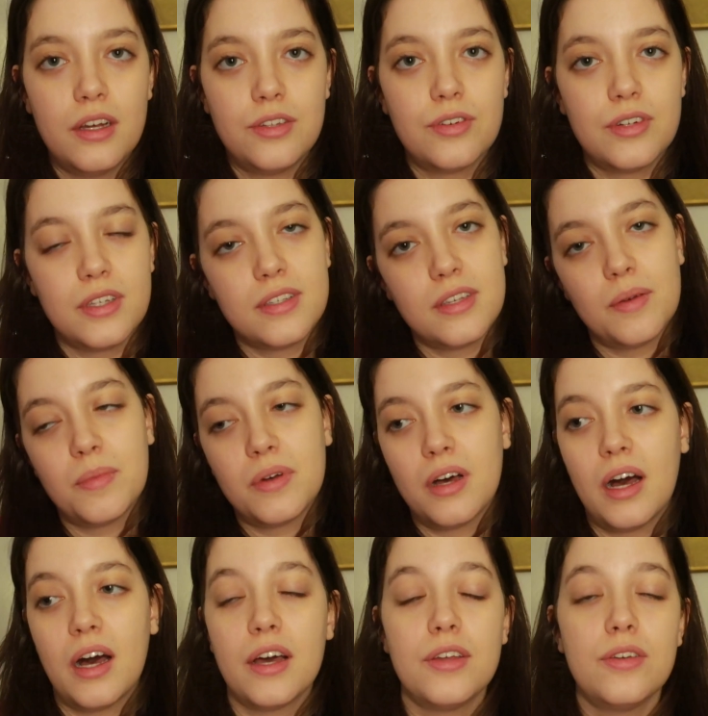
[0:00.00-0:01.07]
During the summer
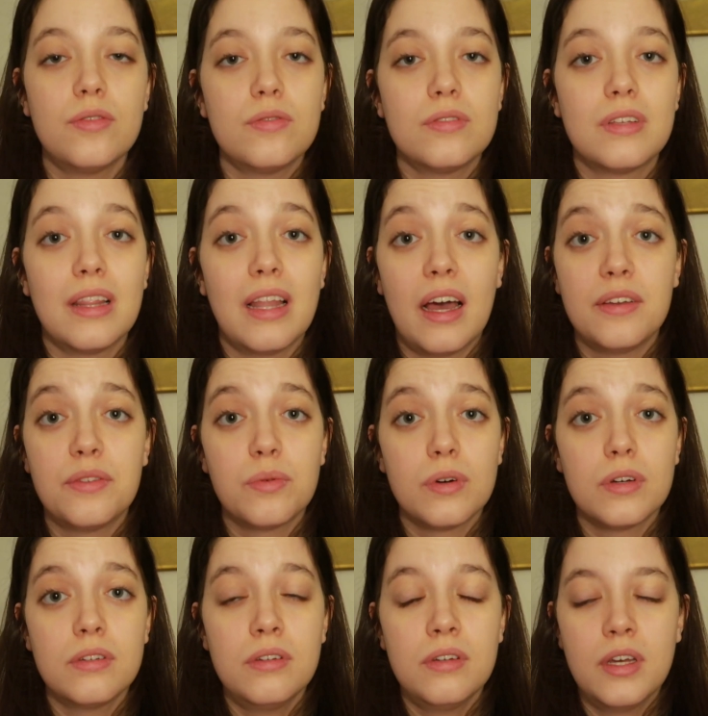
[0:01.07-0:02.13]
I use light
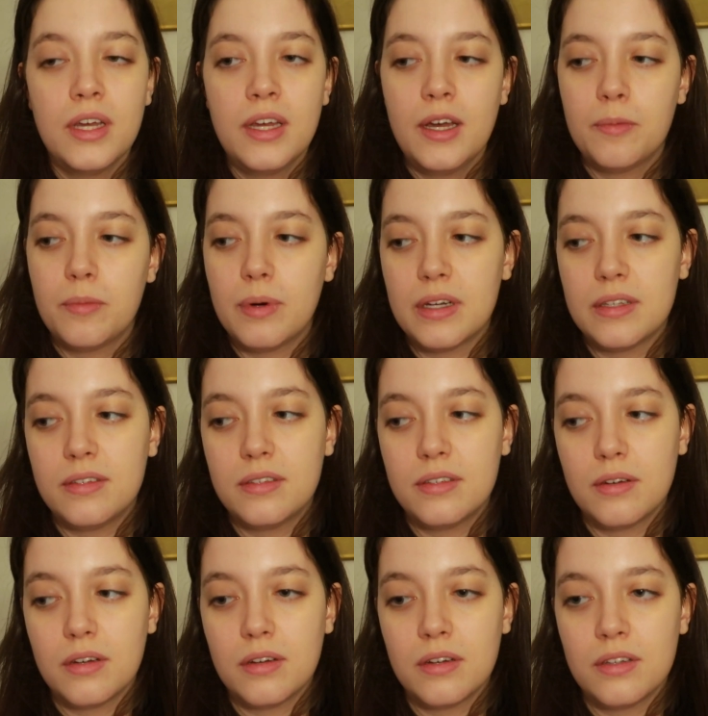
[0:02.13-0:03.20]
one, but
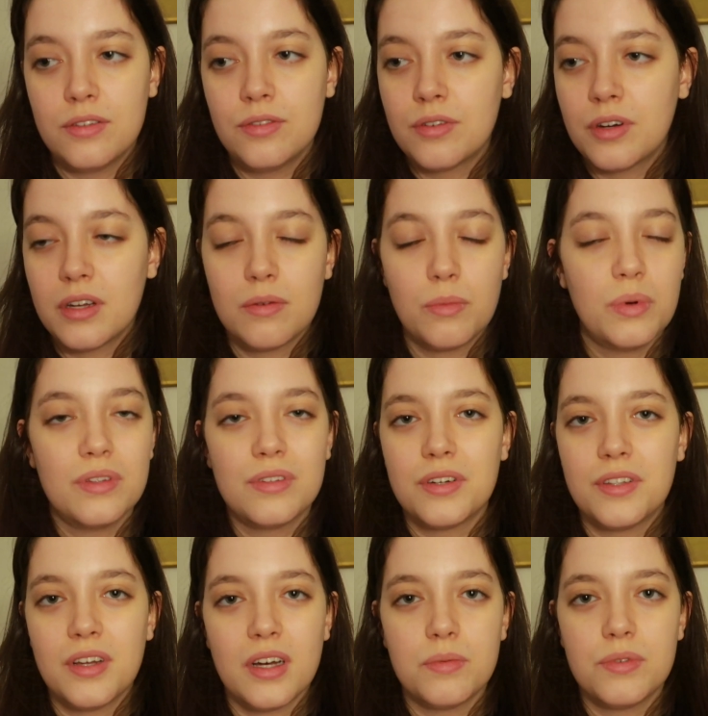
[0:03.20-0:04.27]
during winter
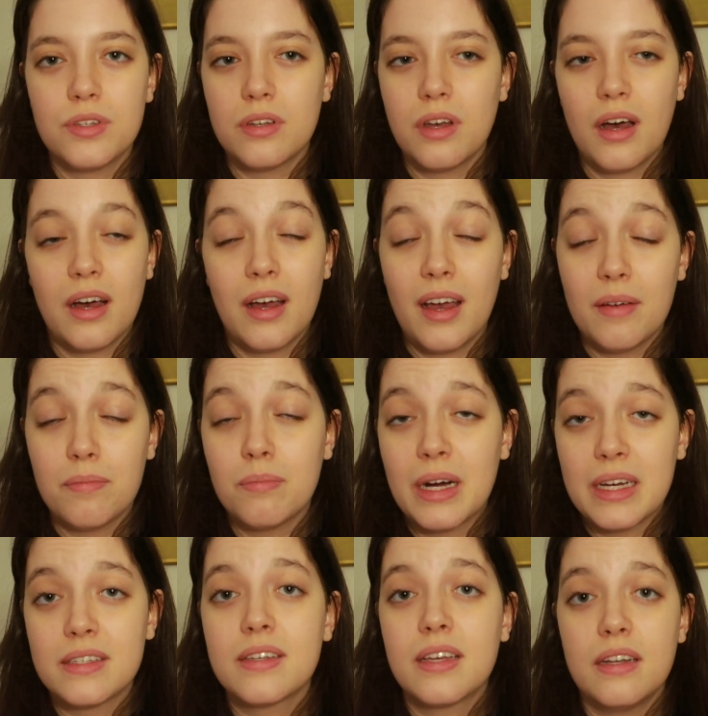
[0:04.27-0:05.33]
times
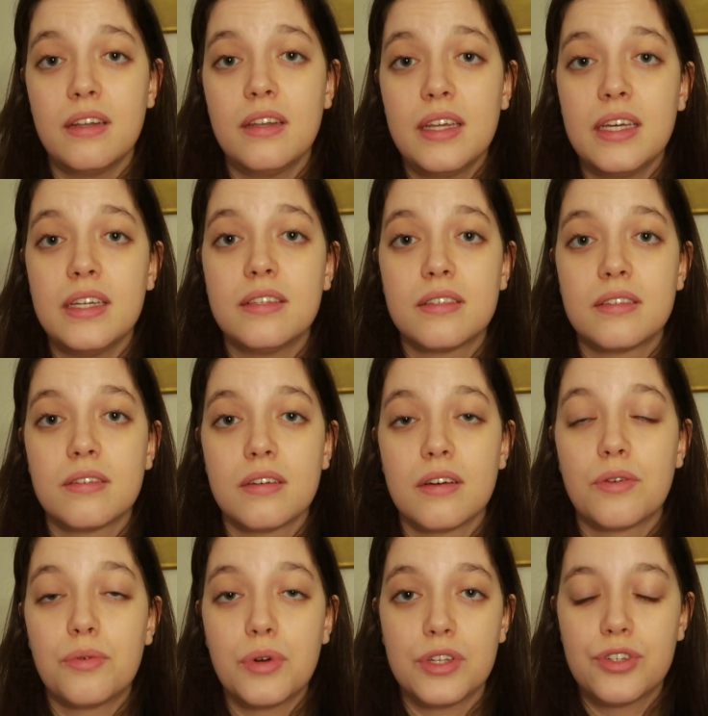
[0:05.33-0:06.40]
my skin needs
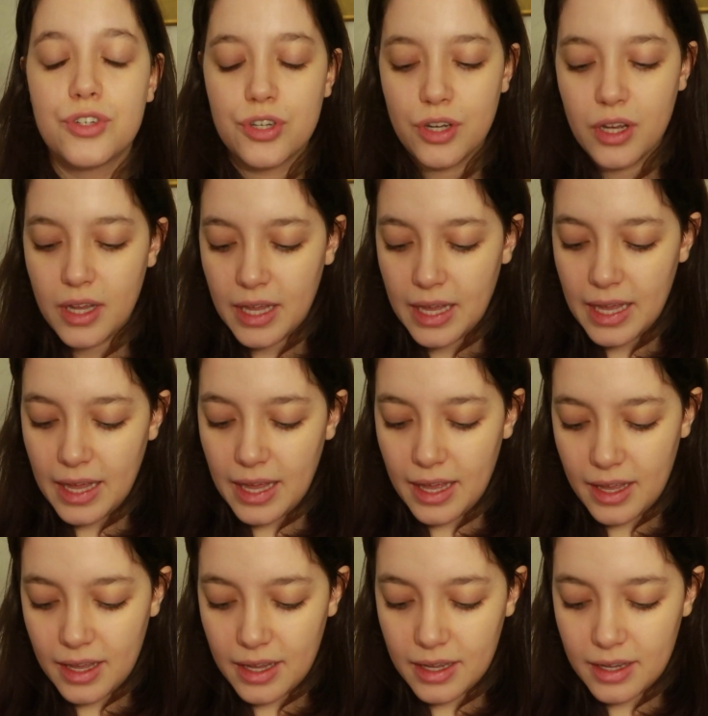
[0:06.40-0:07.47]
rich.
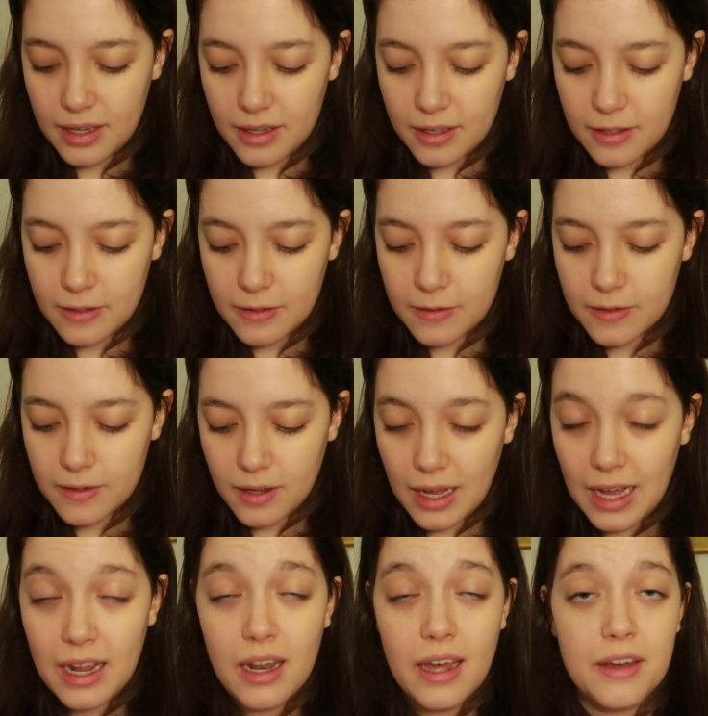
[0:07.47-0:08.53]
And
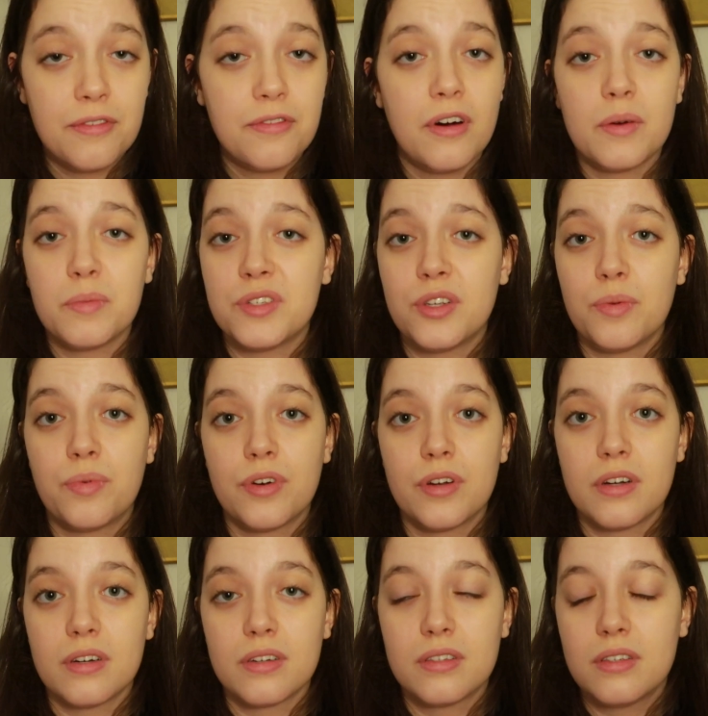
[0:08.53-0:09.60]
I like pharmacy
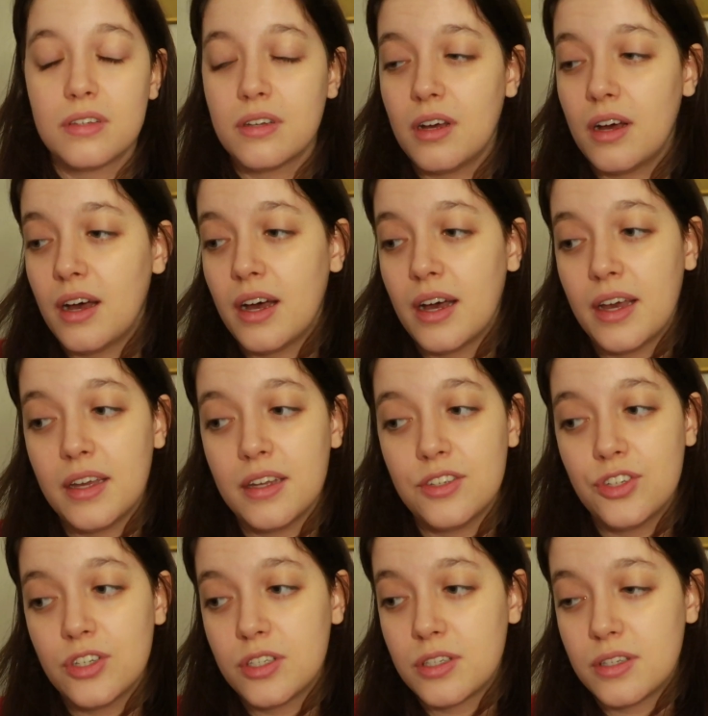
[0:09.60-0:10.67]
products. I
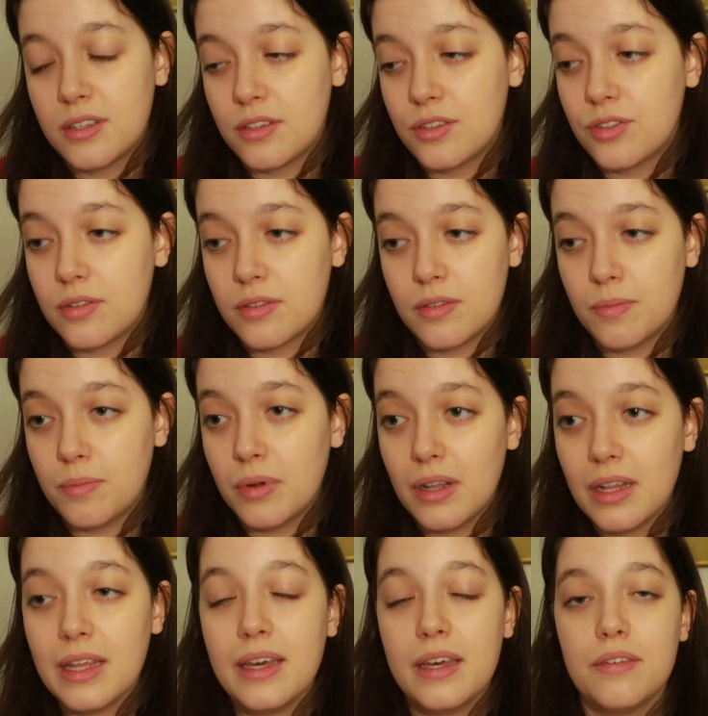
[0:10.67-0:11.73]
just
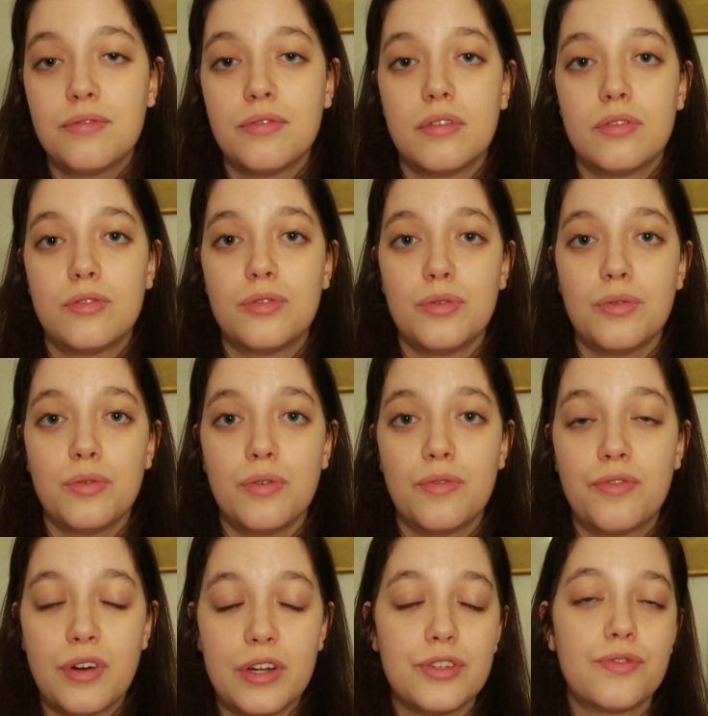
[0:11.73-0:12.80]
believe to
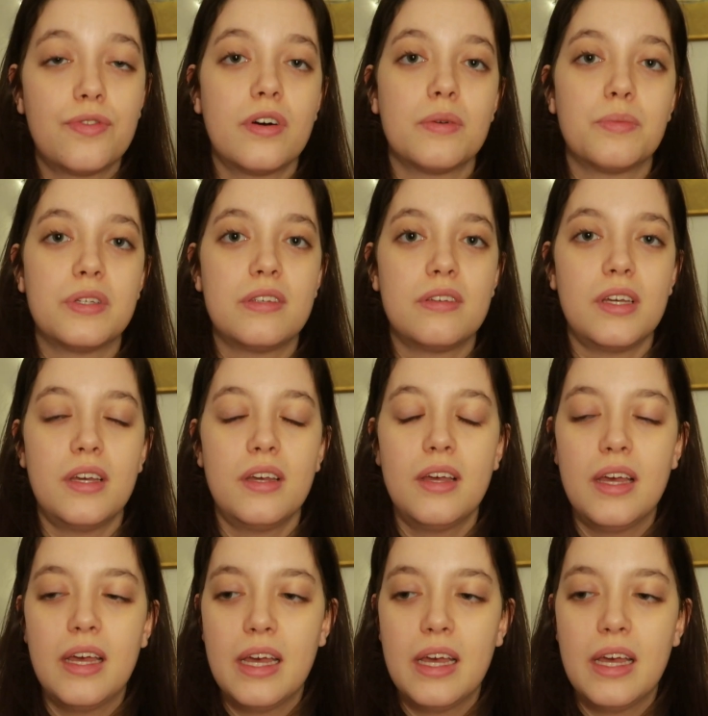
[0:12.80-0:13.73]
French pharmacy.